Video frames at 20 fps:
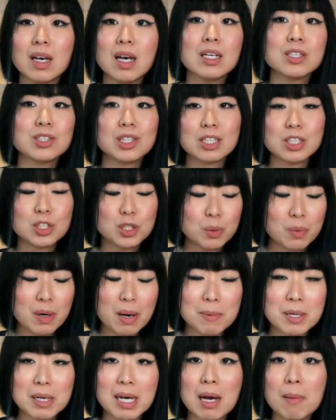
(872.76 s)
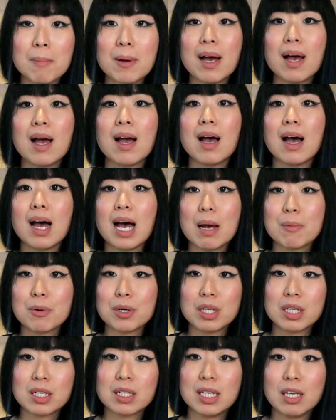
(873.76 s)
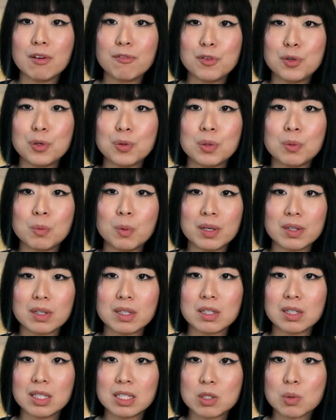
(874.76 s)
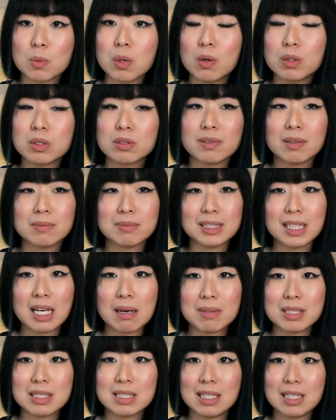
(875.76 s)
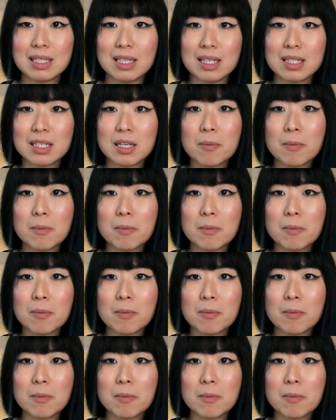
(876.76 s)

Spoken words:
Just to wrap it up, I'm going to leave you with this quote from Simon Sinek.